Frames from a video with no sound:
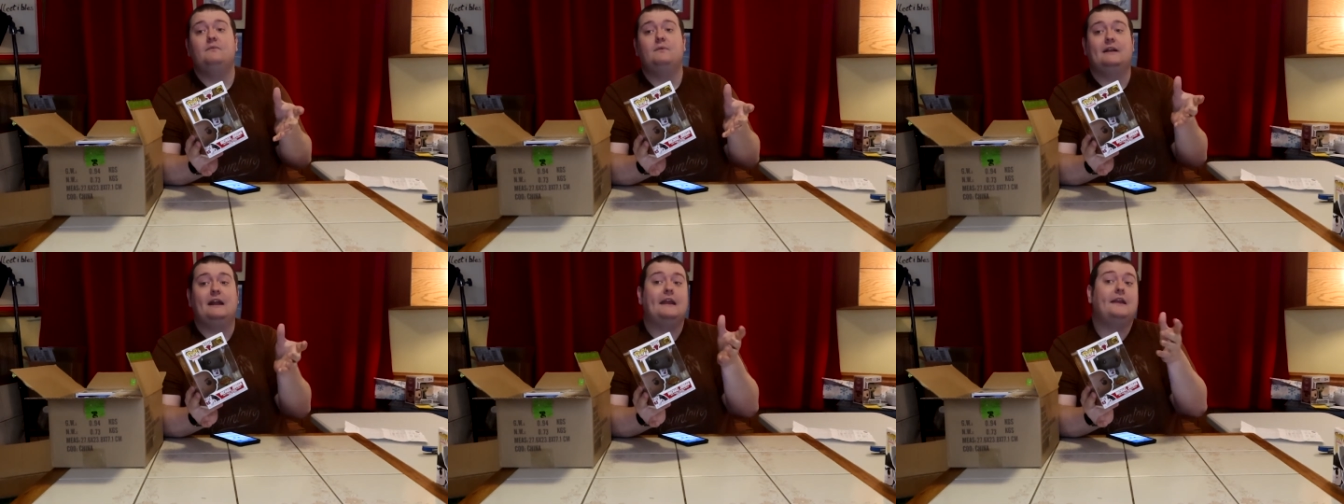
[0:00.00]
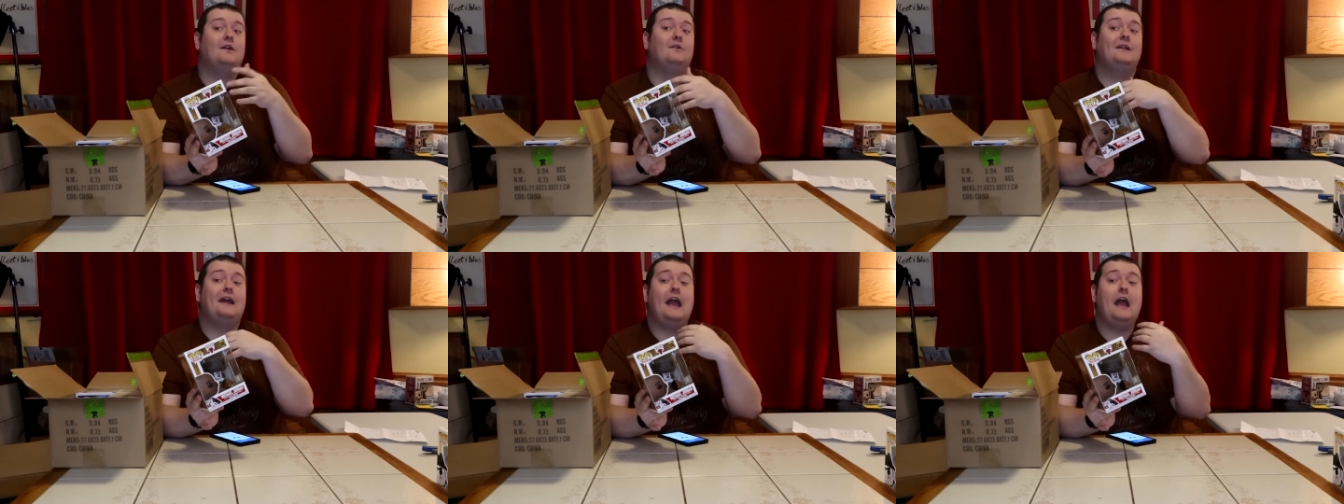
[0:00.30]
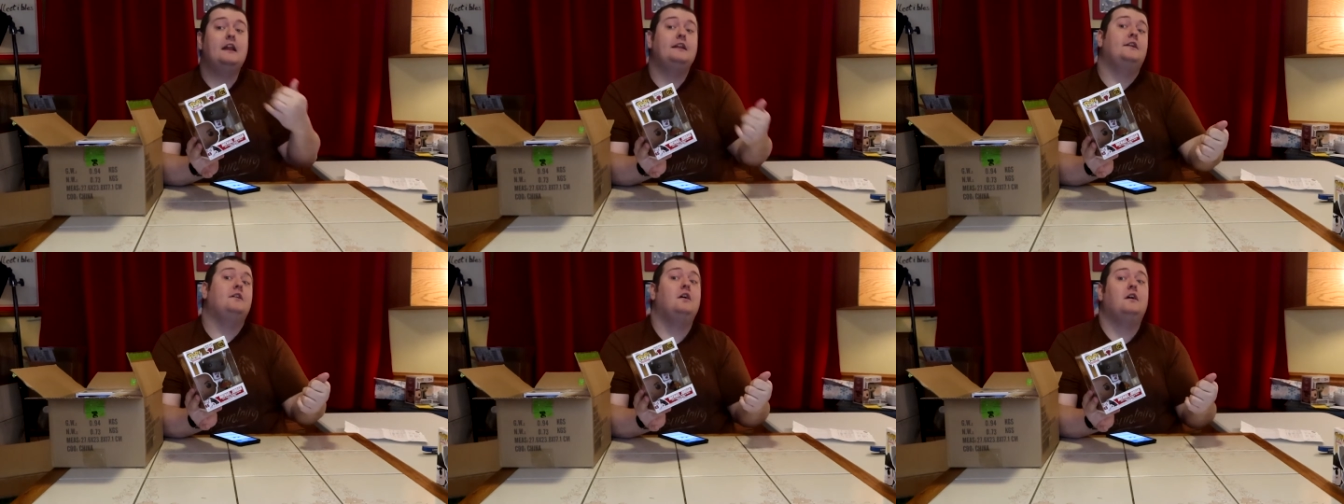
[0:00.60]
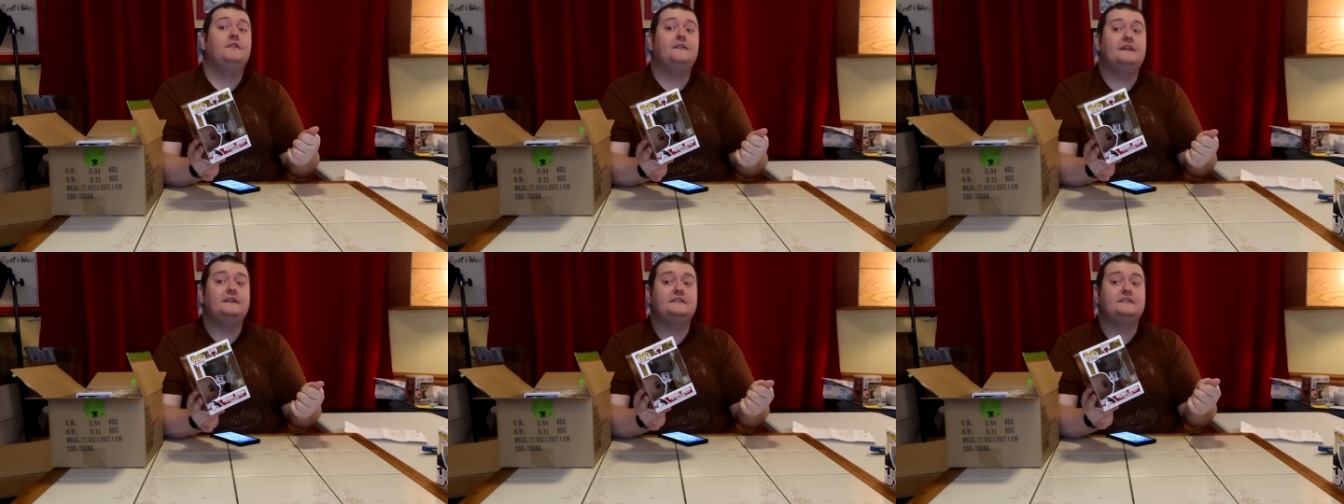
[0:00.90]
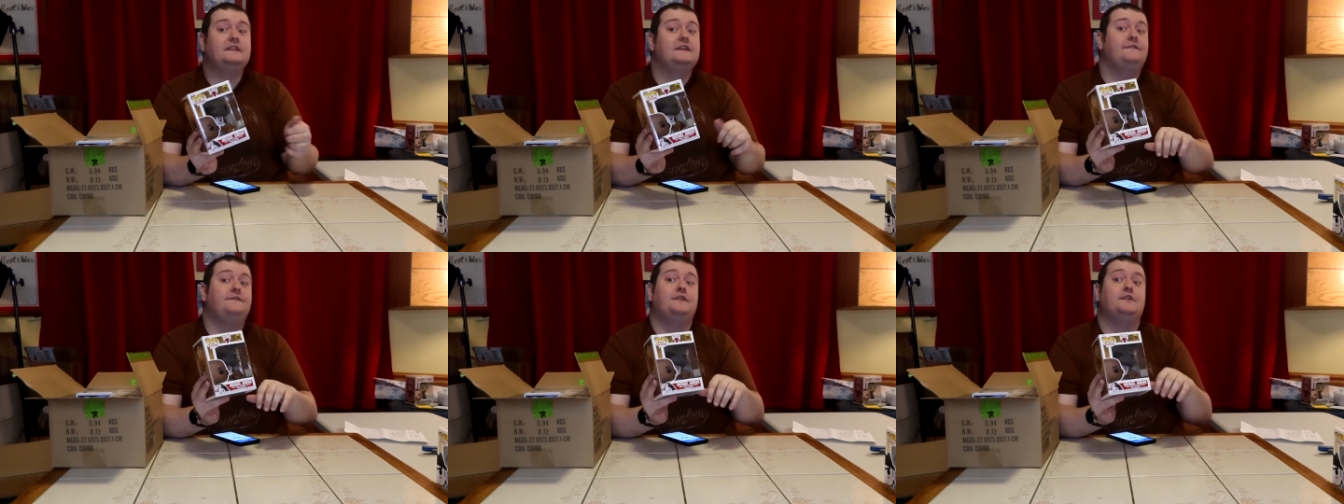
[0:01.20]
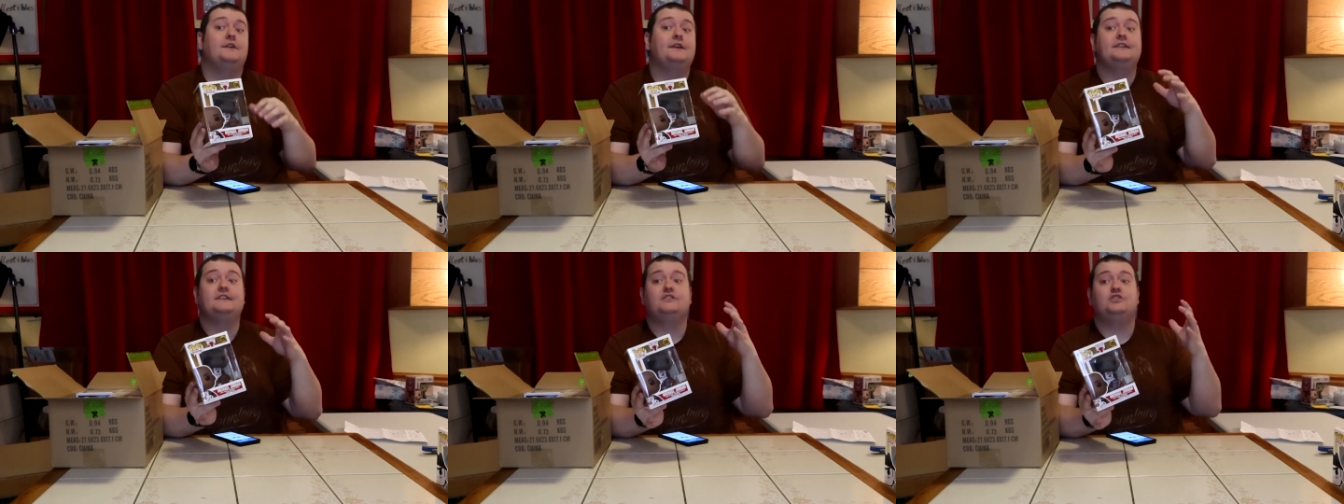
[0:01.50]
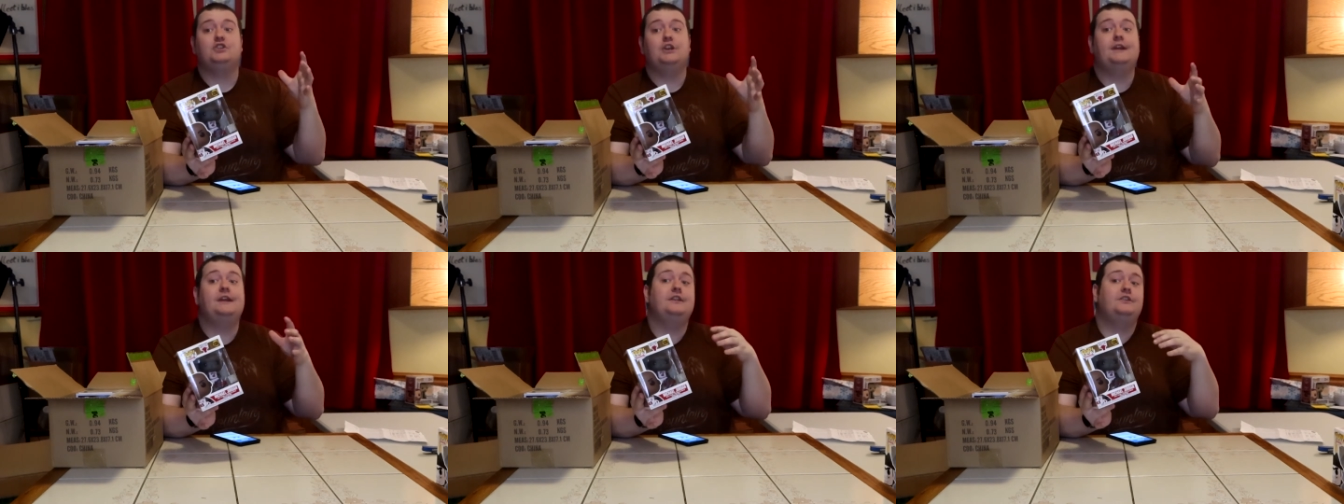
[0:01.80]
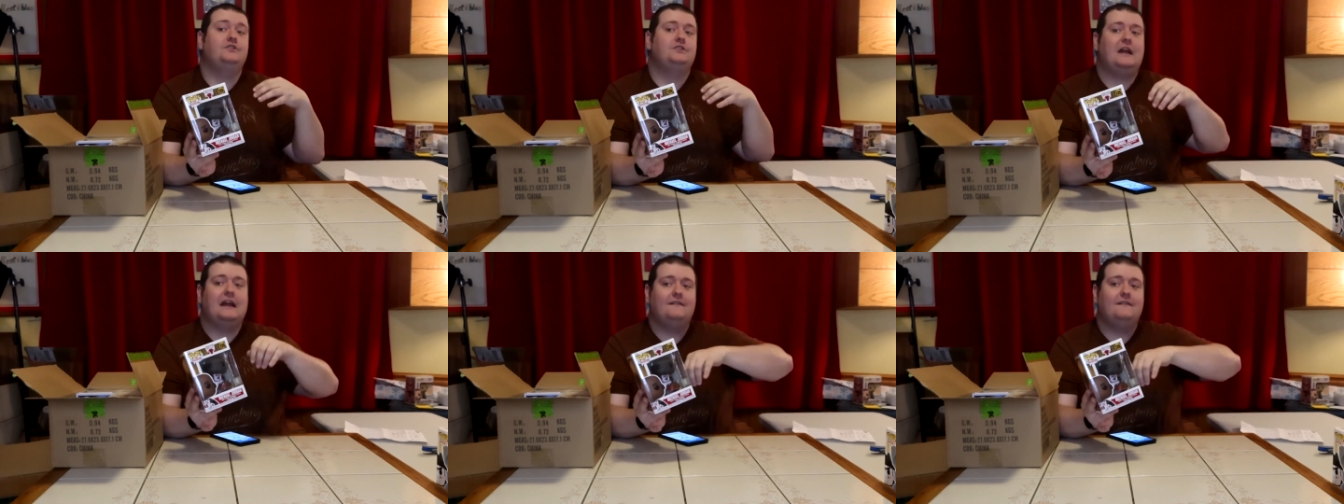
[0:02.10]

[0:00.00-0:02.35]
When I go to edit all this, if there is a change,